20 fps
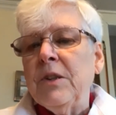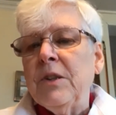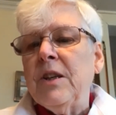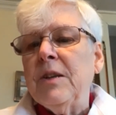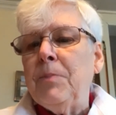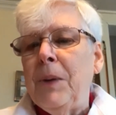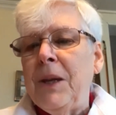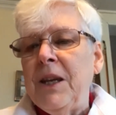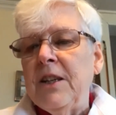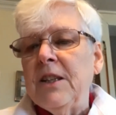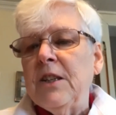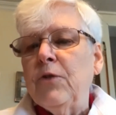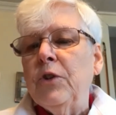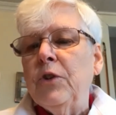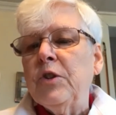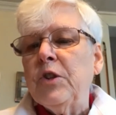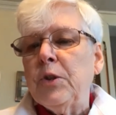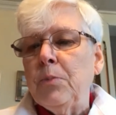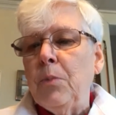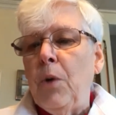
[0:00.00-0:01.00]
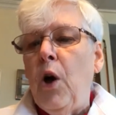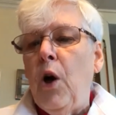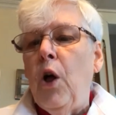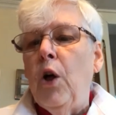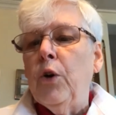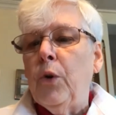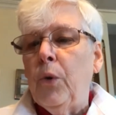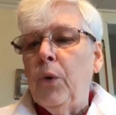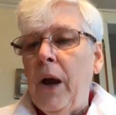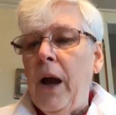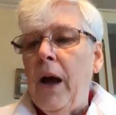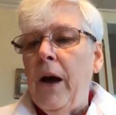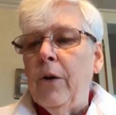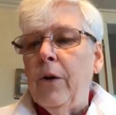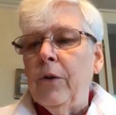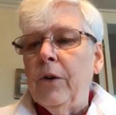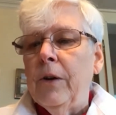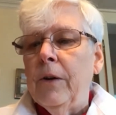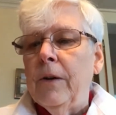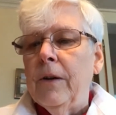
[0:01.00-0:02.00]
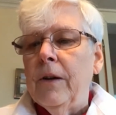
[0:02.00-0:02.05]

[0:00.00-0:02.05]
a peaceful, small crowd.